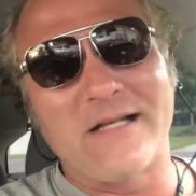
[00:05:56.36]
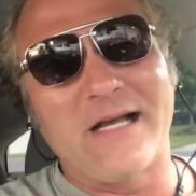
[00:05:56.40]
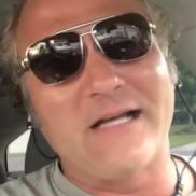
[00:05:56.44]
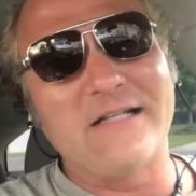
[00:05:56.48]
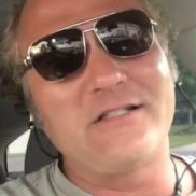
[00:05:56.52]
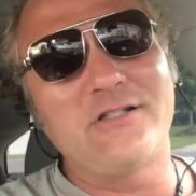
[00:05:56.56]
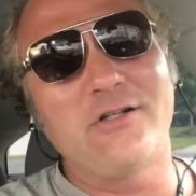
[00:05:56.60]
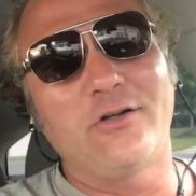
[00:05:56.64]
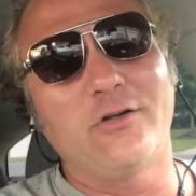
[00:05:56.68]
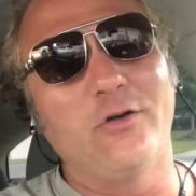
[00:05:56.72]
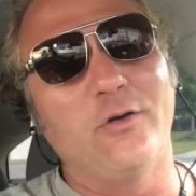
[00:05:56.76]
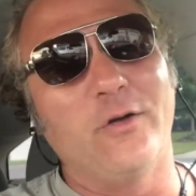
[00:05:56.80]

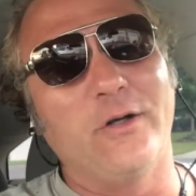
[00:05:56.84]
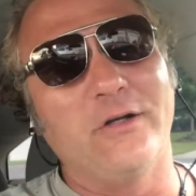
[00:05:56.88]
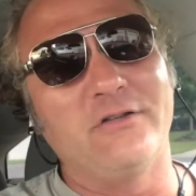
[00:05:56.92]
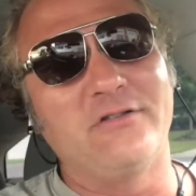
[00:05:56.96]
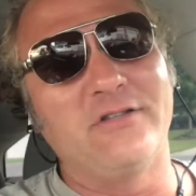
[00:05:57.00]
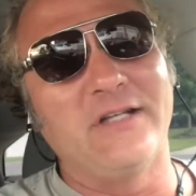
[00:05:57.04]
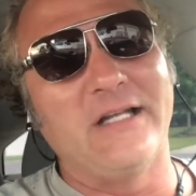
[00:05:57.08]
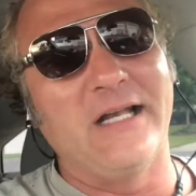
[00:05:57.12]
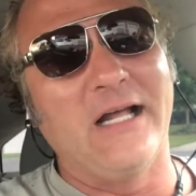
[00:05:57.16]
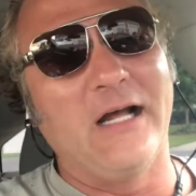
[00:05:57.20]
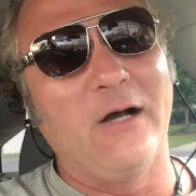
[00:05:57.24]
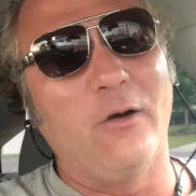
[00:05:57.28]
still don't
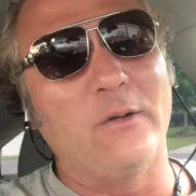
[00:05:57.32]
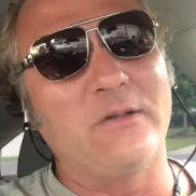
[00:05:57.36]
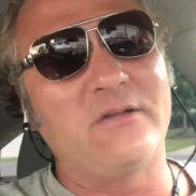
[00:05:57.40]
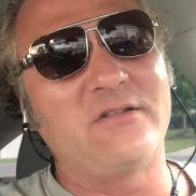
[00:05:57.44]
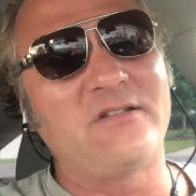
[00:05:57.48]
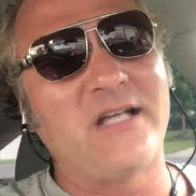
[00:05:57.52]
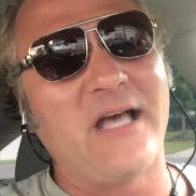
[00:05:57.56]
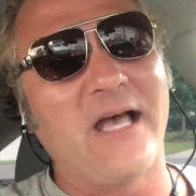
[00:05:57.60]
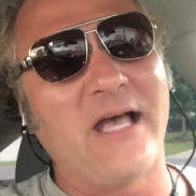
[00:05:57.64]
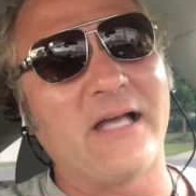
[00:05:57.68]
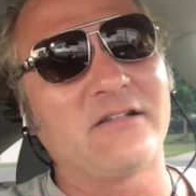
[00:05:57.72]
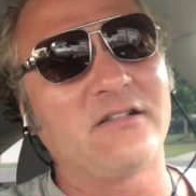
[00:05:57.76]
understand how it's
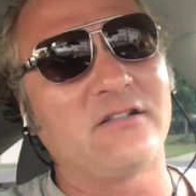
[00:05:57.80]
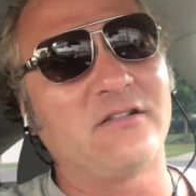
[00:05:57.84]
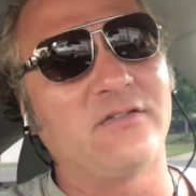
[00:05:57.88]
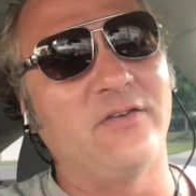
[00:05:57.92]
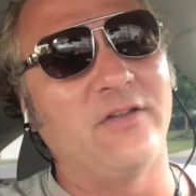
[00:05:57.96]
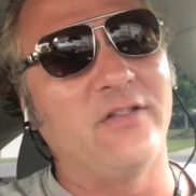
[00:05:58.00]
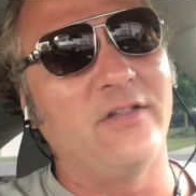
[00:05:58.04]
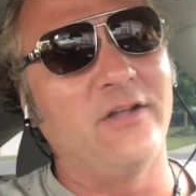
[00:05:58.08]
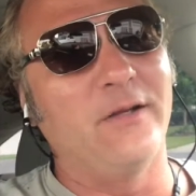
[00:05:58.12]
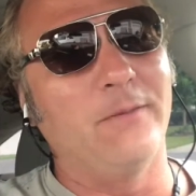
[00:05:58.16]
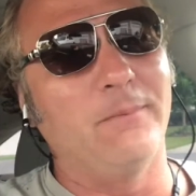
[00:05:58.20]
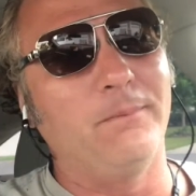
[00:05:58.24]
taxed
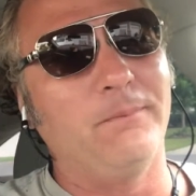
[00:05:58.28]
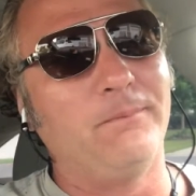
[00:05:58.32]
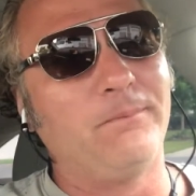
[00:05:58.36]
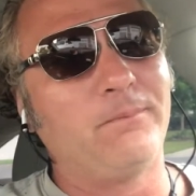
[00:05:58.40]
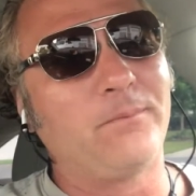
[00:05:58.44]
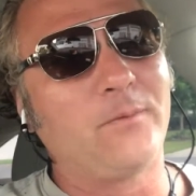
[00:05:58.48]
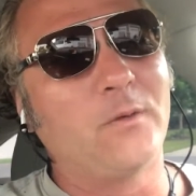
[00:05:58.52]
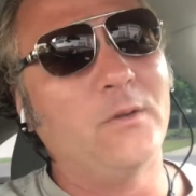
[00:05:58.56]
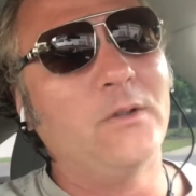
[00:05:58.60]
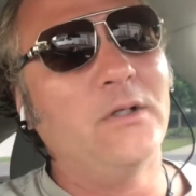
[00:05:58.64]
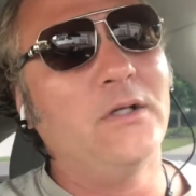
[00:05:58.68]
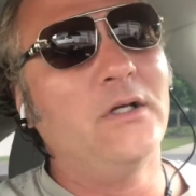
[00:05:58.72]
for them.
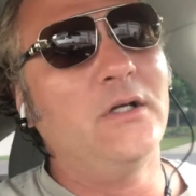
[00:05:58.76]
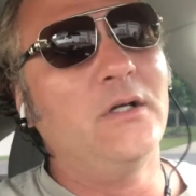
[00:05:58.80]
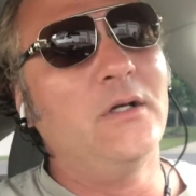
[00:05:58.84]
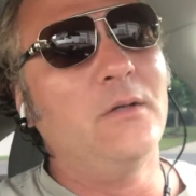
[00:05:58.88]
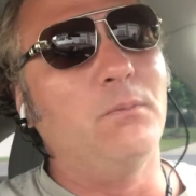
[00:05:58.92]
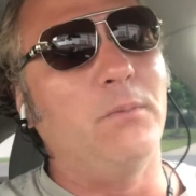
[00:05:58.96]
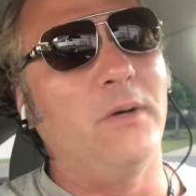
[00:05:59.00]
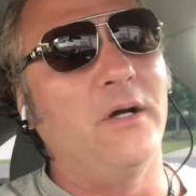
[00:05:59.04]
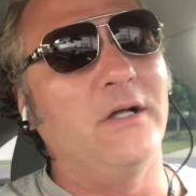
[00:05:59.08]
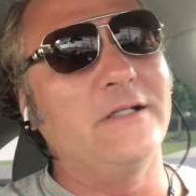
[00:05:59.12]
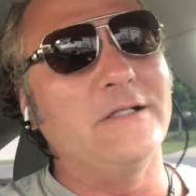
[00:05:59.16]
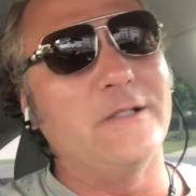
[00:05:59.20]

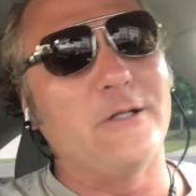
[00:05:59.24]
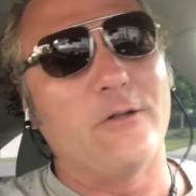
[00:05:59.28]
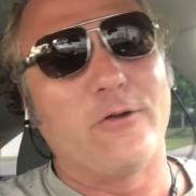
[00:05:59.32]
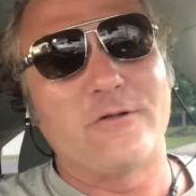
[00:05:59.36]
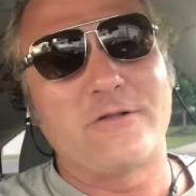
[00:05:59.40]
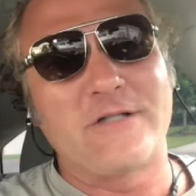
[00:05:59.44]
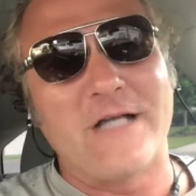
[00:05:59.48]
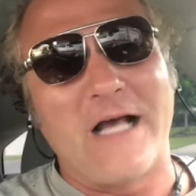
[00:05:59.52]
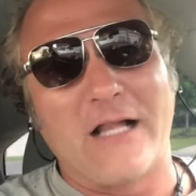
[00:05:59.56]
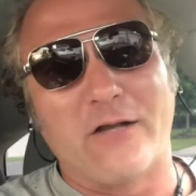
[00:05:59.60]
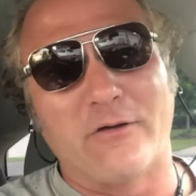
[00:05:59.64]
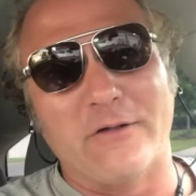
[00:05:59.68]
But, their
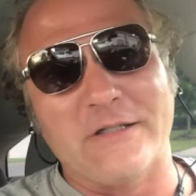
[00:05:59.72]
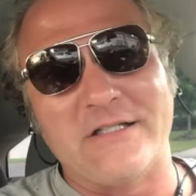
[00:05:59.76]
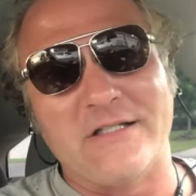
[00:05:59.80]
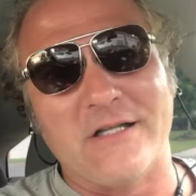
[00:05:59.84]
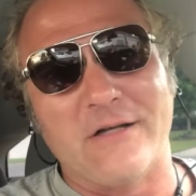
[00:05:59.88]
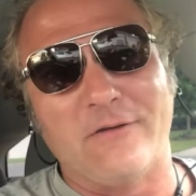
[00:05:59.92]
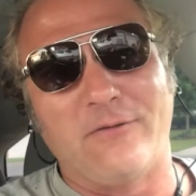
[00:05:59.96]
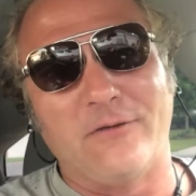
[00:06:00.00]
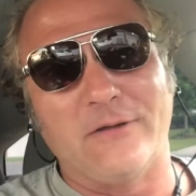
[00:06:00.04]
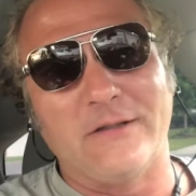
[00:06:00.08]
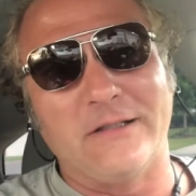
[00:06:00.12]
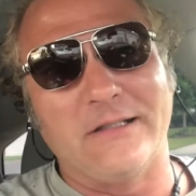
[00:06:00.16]
salaries
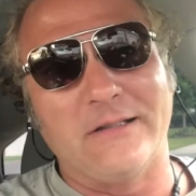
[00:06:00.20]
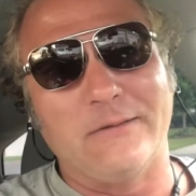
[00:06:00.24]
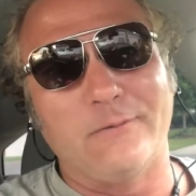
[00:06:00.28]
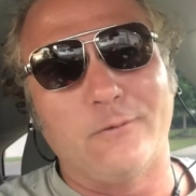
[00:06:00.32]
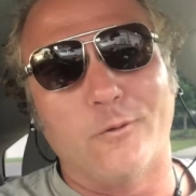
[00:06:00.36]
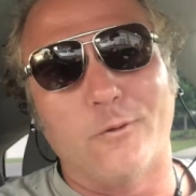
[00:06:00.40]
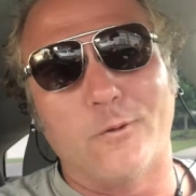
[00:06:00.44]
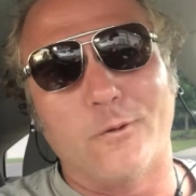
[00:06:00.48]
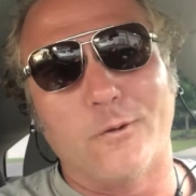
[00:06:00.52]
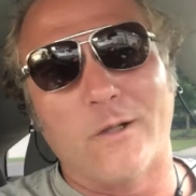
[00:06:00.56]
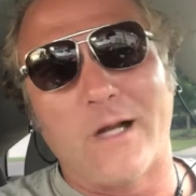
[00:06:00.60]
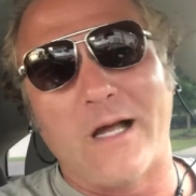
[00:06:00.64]
definitely,
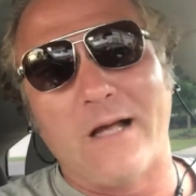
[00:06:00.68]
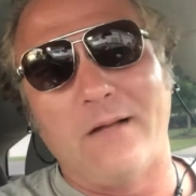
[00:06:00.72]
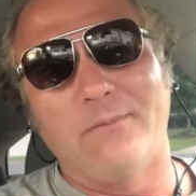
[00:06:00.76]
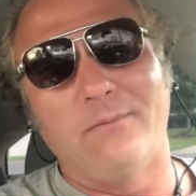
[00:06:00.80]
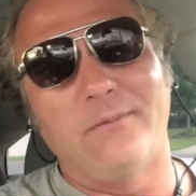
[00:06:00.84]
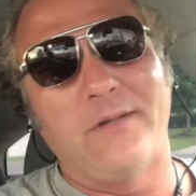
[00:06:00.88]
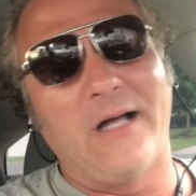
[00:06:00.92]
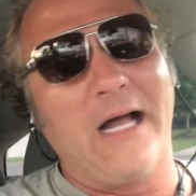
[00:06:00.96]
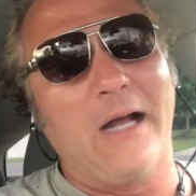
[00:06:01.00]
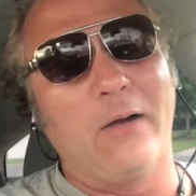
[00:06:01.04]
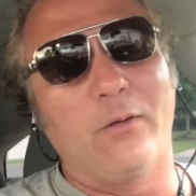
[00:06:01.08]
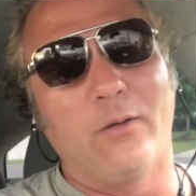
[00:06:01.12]
or
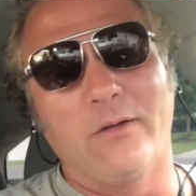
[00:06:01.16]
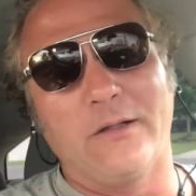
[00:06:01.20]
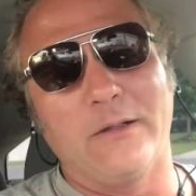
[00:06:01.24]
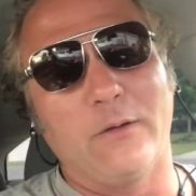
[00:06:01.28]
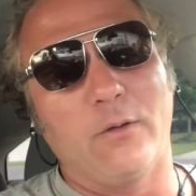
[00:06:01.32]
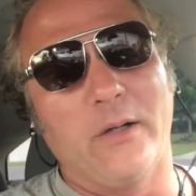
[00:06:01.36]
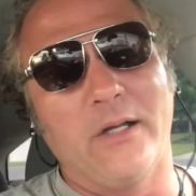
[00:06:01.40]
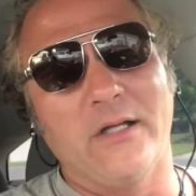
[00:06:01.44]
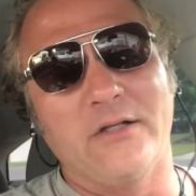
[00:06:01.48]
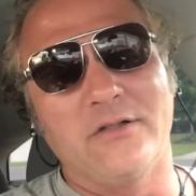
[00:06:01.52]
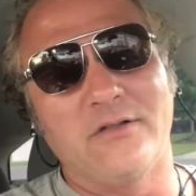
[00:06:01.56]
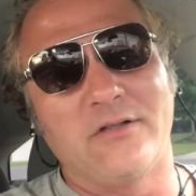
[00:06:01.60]
hourly
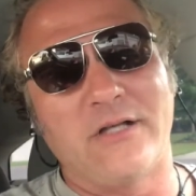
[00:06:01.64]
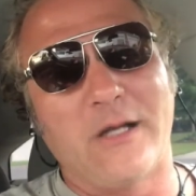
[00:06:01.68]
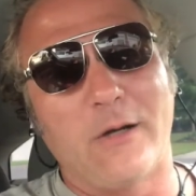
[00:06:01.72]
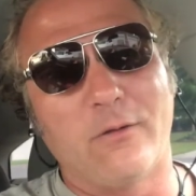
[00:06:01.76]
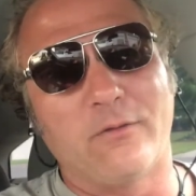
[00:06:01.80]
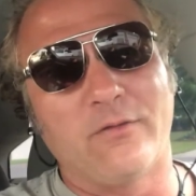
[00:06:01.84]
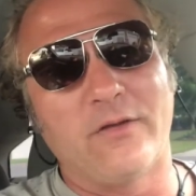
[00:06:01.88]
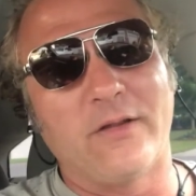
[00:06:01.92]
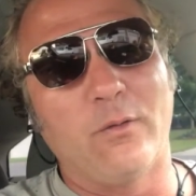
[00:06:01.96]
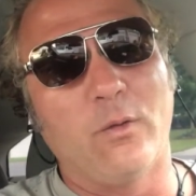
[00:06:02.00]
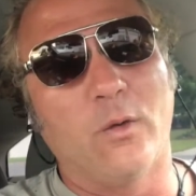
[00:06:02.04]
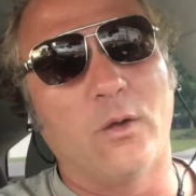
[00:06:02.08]
wages,
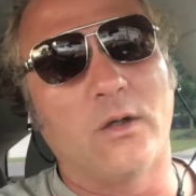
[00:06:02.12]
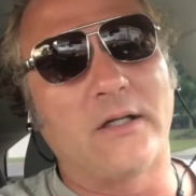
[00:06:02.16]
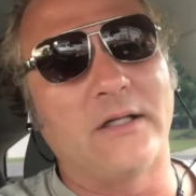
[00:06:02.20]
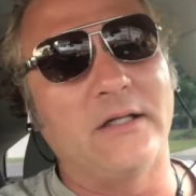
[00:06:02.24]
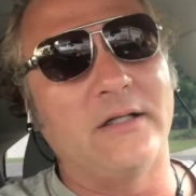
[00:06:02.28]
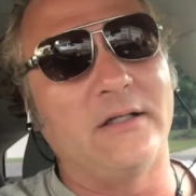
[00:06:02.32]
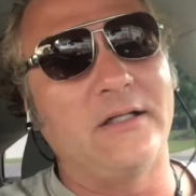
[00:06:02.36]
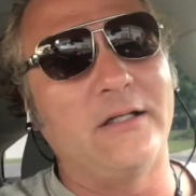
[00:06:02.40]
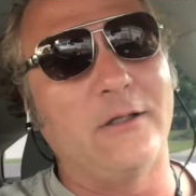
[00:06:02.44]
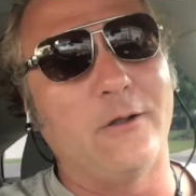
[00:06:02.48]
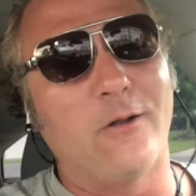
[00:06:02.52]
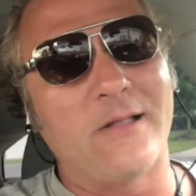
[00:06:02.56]
however they work
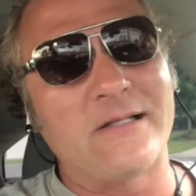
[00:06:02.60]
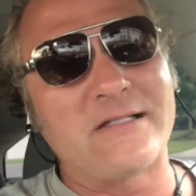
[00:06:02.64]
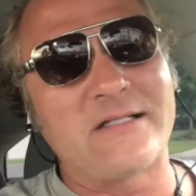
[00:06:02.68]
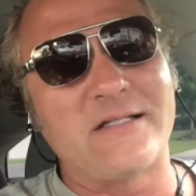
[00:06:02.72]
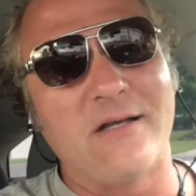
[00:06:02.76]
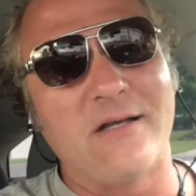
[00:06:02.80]
it, that's